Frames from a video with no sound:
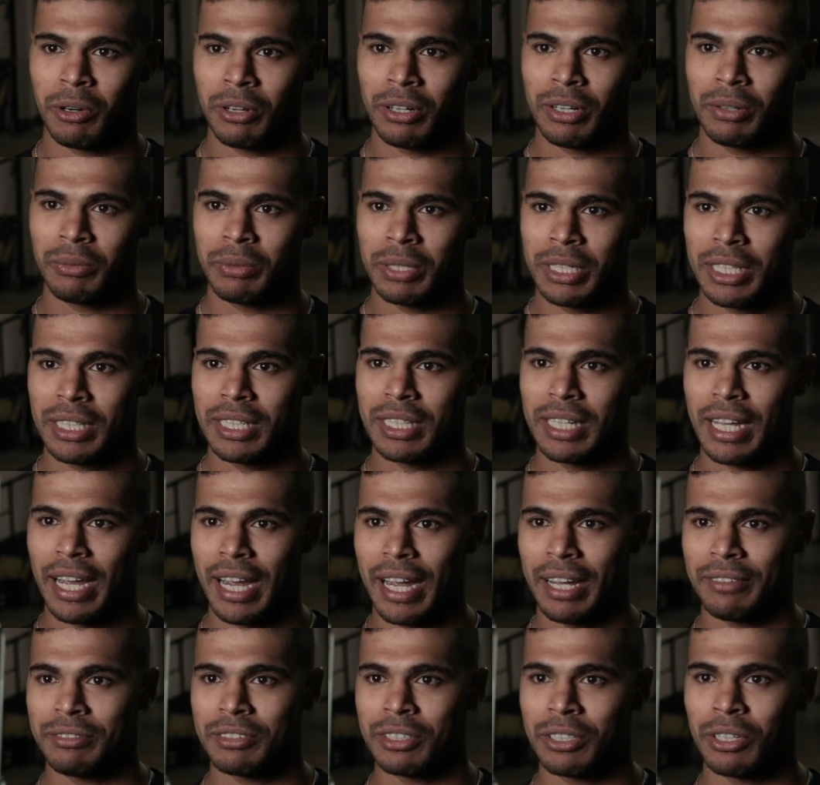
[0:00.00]
the morning, and we didn't
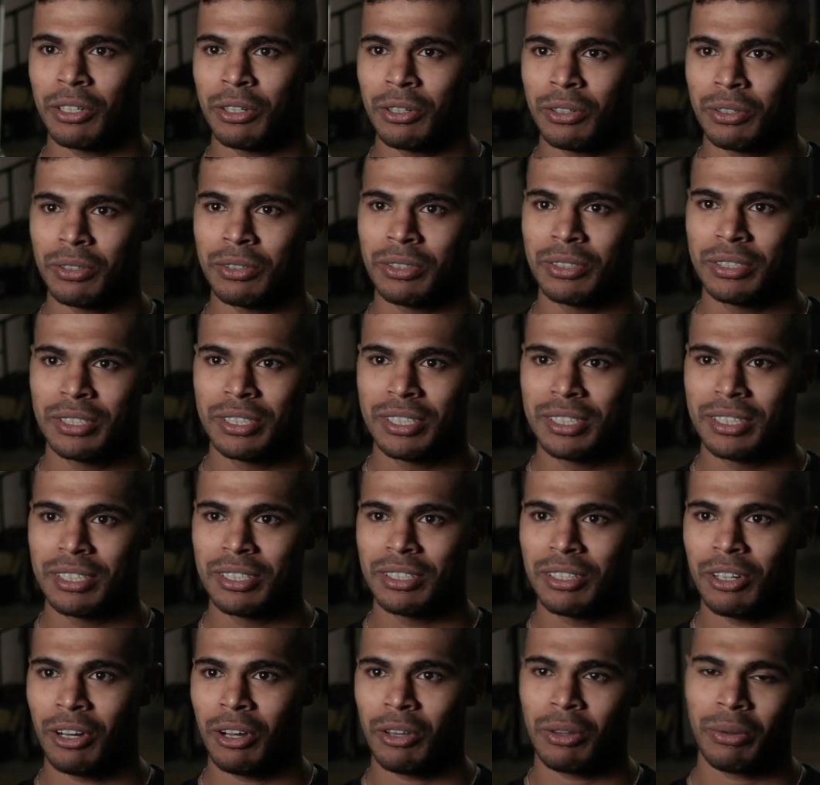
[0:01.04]
have to go
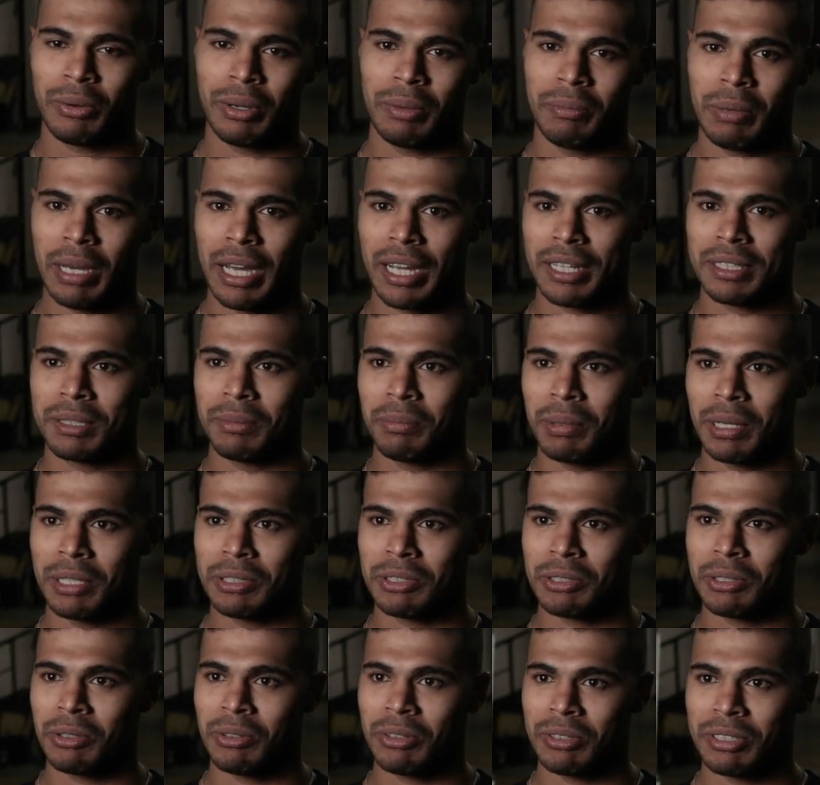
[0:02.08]
all the way back to
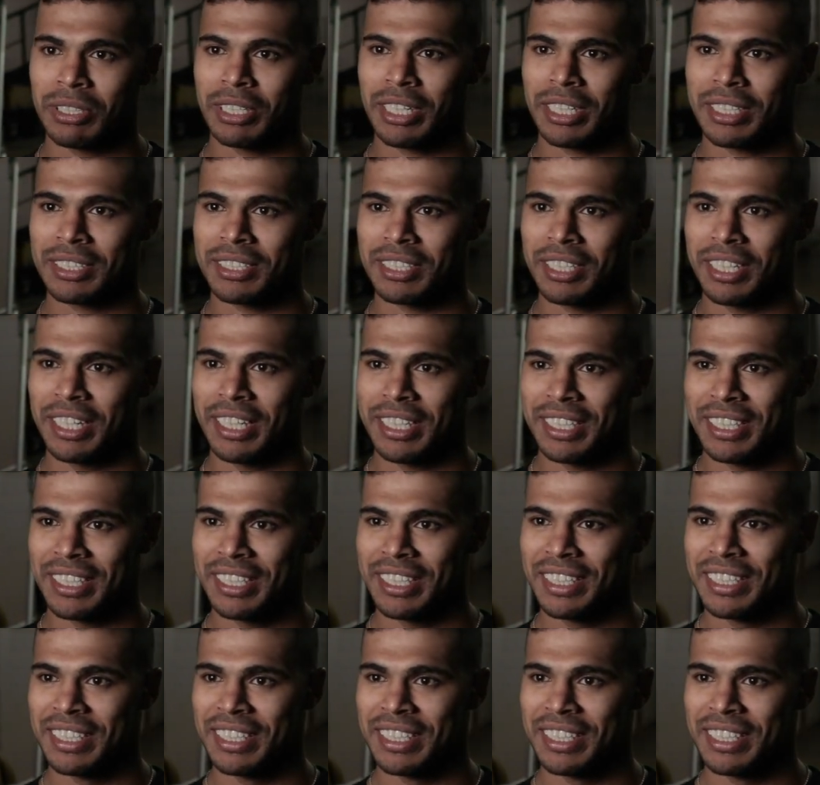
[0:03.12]
Pensacola the next night.